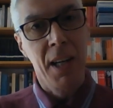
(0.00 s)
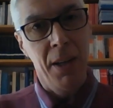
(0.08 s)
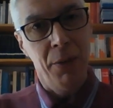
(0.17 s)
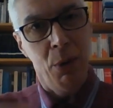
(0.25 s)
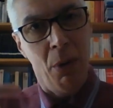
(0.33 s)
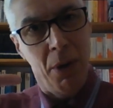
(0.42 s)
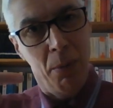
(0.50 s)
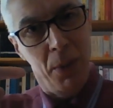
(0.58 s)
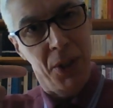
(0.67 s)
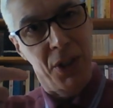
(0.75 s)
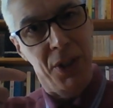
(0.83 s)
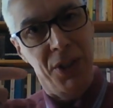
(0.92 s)
If you are a
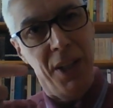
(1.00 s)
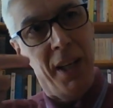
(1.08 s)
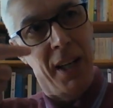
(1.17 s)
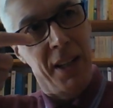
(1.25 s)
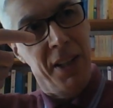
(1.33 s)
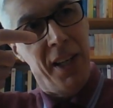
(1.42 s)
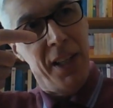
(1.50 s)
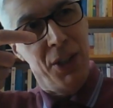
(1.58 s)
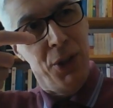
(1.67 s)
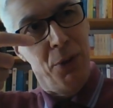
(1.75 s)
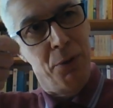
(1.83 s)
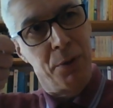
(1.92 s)
musketeer,
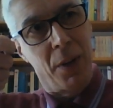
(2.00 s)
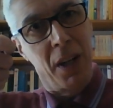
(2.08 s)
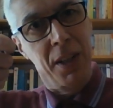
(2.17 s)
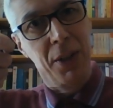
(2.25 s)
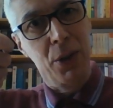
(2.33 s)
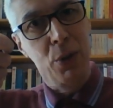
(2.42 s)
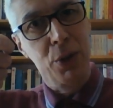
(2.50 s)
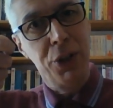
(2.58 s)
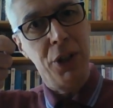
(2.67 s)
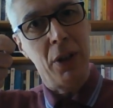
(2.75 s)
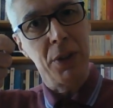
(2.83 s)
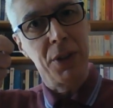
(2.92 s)
yes, you fire your
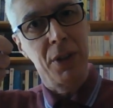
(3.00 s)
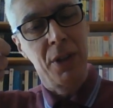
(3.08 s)
shot,